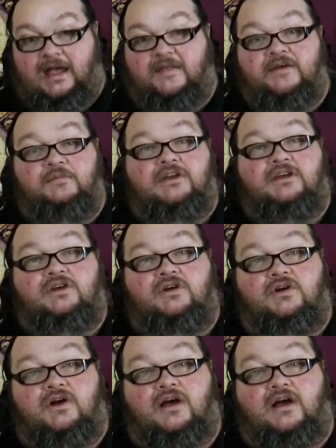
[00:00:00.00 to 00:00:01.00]
And then
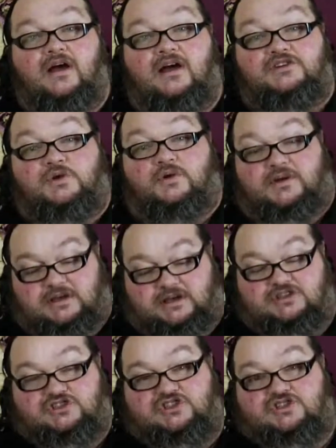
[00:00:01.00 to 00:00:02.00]
I took
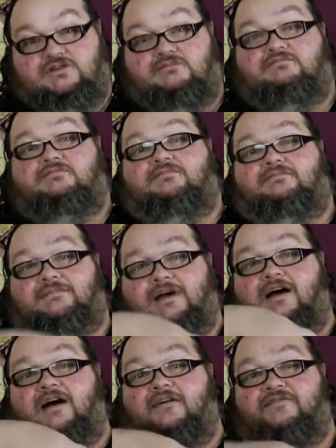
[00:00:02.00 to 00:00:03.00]
each
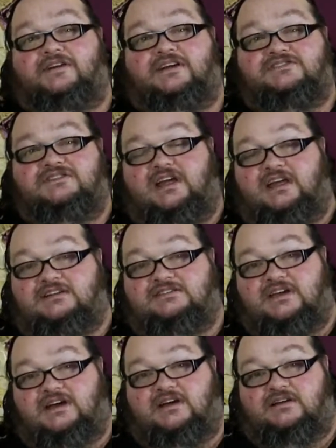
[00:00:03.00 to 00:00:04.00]
half a dozen
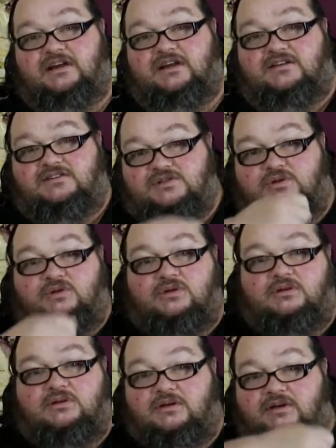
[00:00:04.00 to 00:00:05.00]
eggs out, and it's
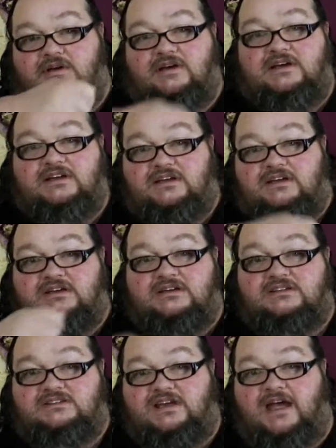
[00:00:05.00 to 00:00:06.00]
all
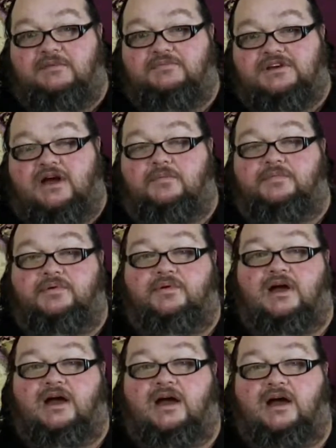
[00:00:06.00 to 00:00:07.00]
taped up
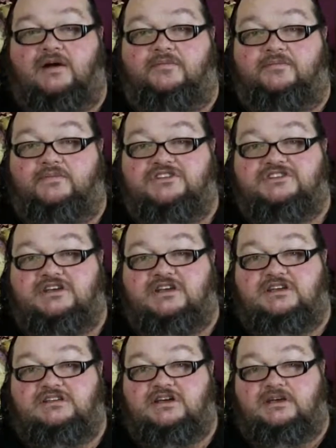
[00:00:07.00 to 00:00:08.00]
with
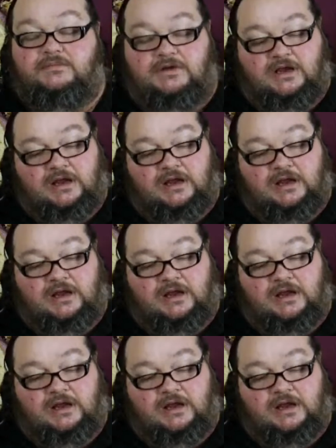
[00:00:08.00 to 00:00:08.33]
sticky tape.